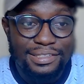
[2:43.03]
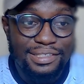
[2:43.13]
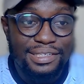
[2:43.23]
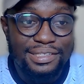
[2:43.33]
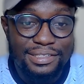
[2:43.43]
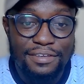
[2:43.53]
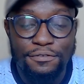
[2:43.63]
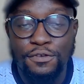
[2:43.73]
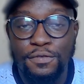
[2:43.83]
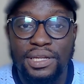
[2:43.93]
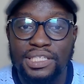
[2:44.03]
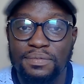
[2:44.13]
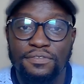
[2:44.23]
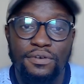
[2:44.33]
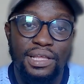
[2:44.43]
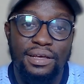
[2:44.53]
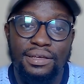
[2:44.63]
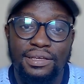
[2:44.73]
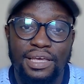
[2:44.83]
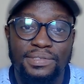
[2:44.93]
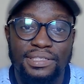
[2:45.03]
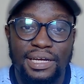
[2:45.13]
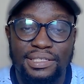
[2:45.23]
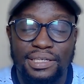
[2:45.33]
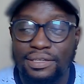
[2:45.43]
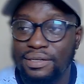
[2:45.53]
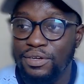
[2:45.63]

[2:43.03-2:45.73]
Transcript: just a few minutes before the game started,